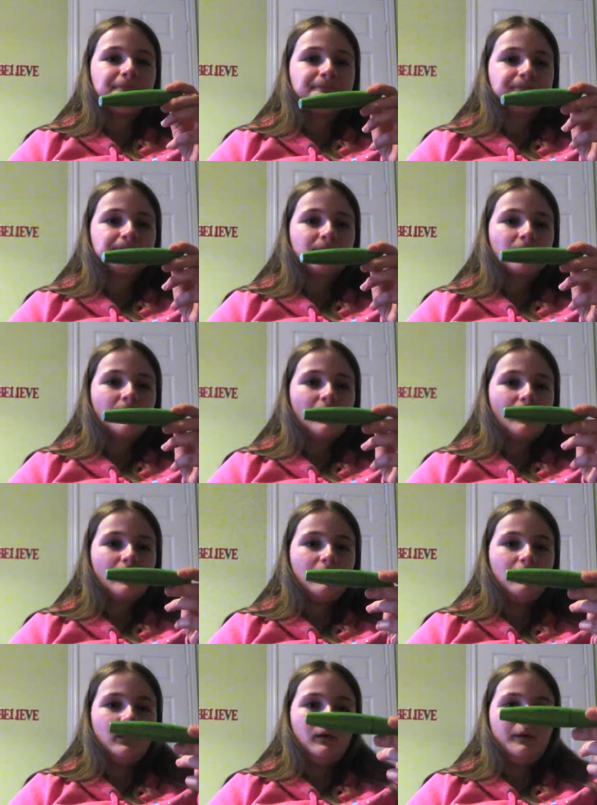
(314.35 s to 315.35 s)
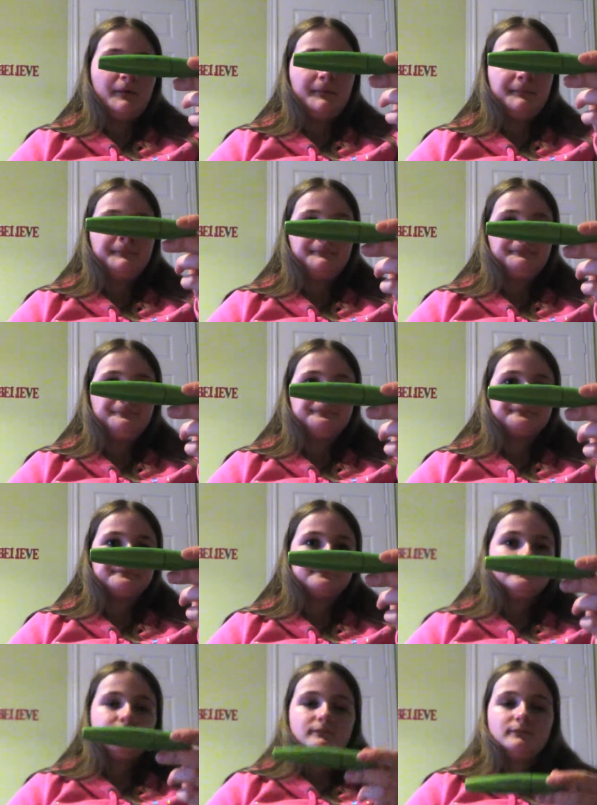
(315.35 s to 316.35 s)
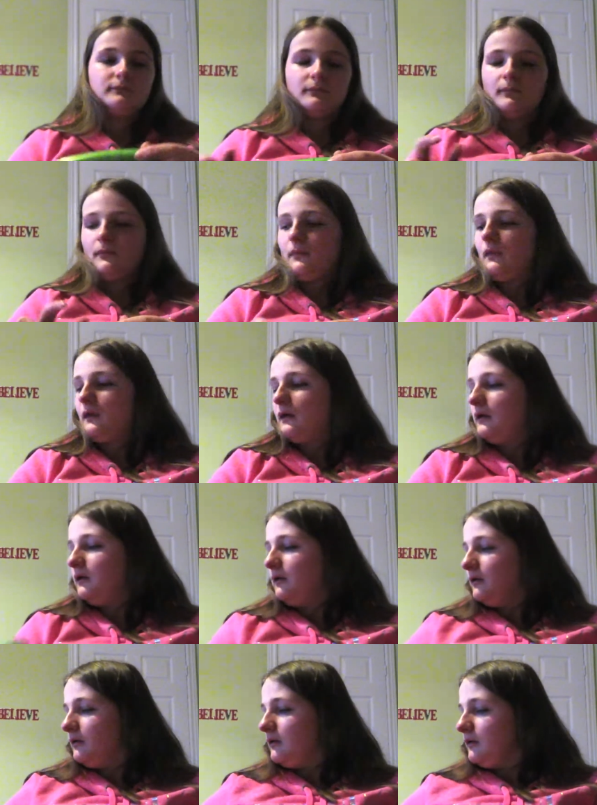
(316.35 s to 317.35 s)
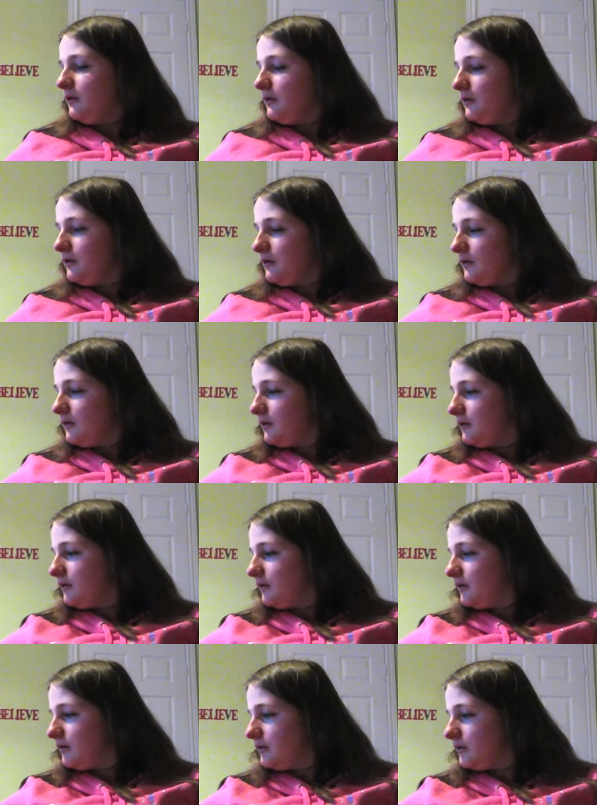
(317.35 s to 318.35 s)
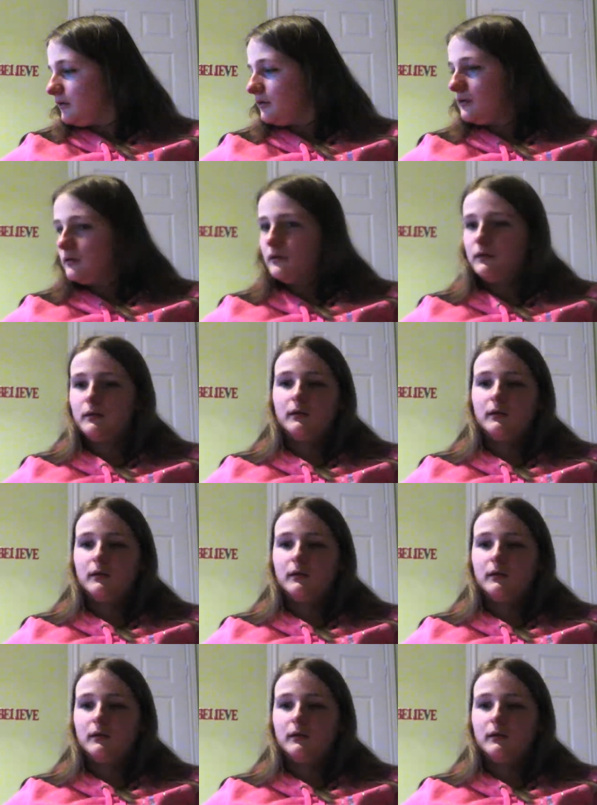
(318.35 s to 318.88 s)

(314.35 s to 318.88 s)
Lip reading: (silence)